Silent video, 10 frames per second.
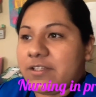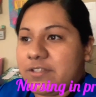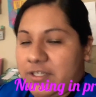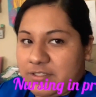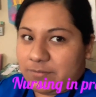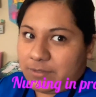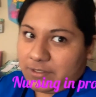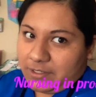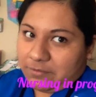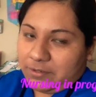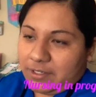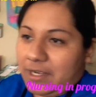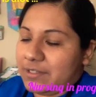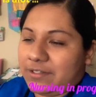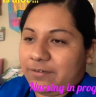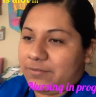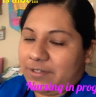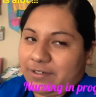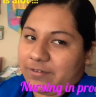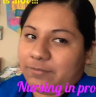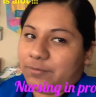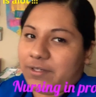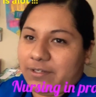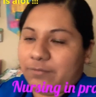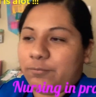Doesn't mean that I didn't read, you